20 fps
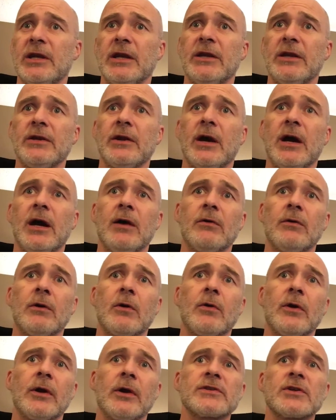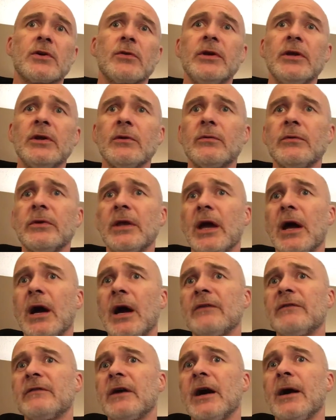in it real quick. So here we
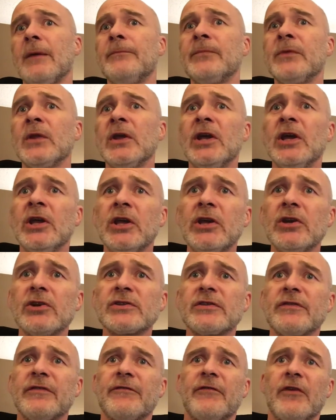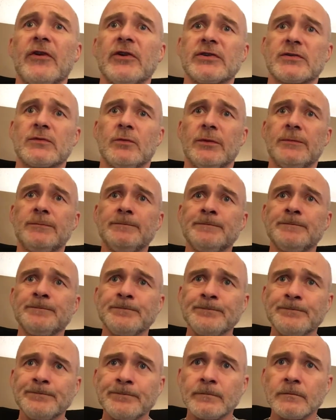have, here's the first one,
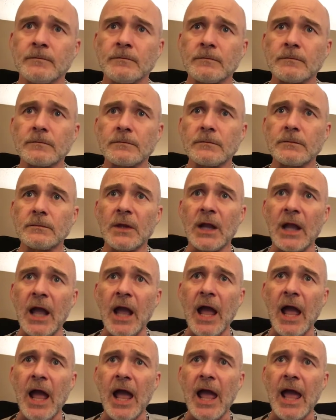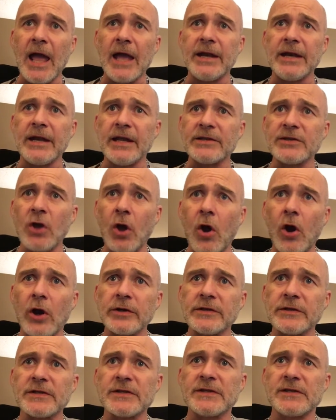and it's
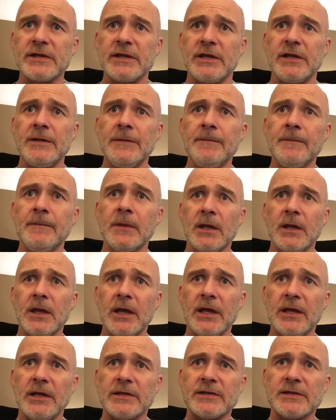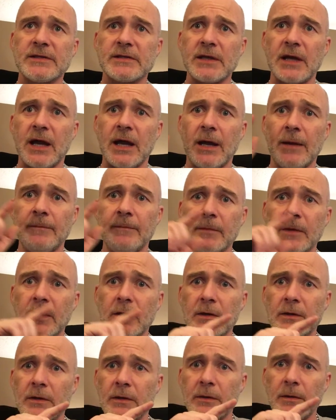hard to see. It's put
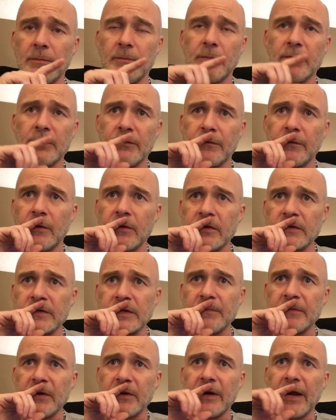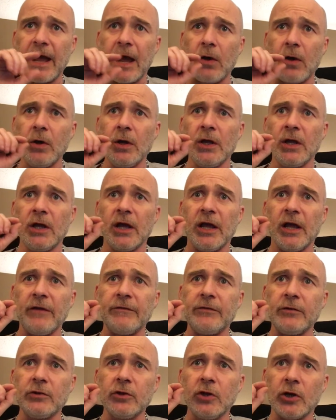the photos up there now.
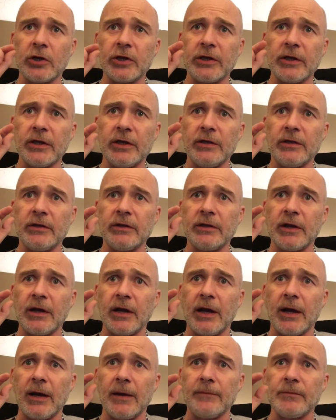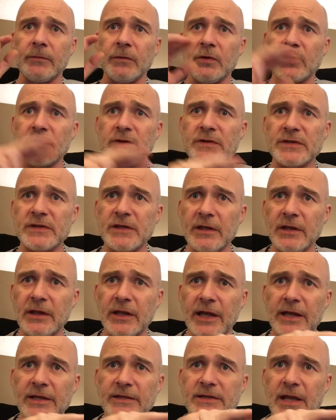If you look in, you can see the
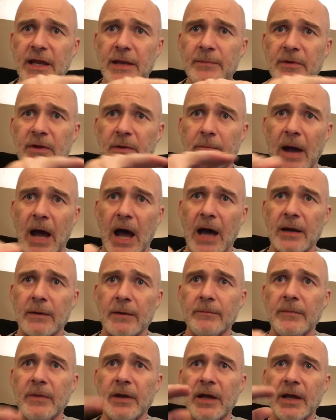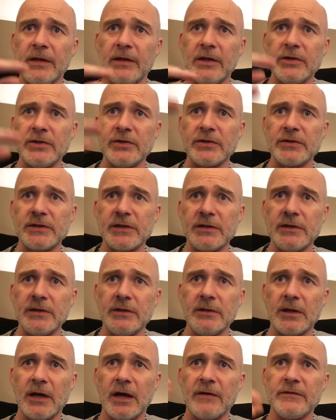landscape on the bottom, and then you see
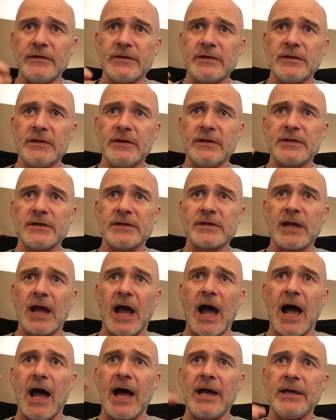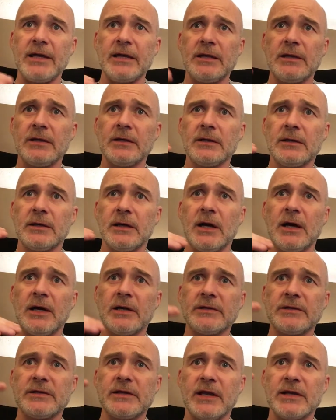obviously the sky
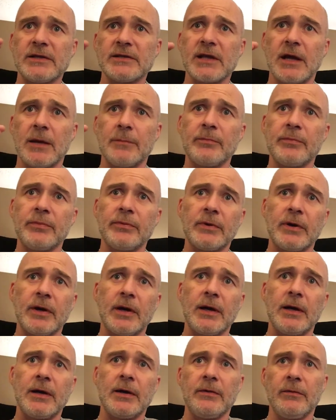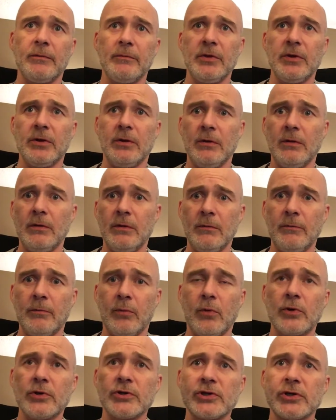takes up the middle
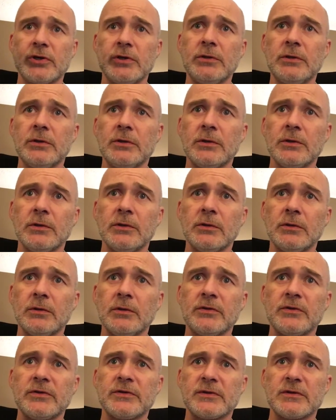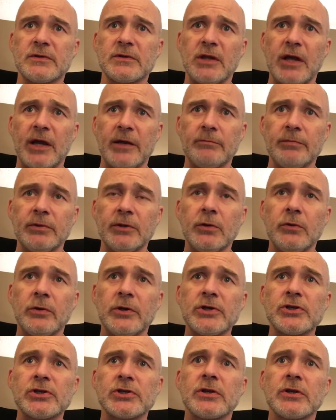portion. It's light
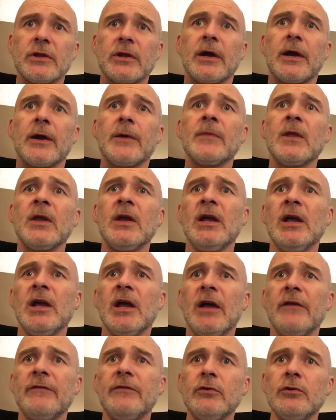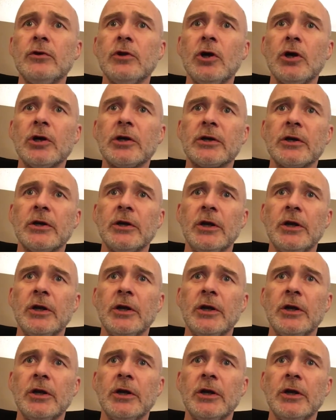bluish there. If you look,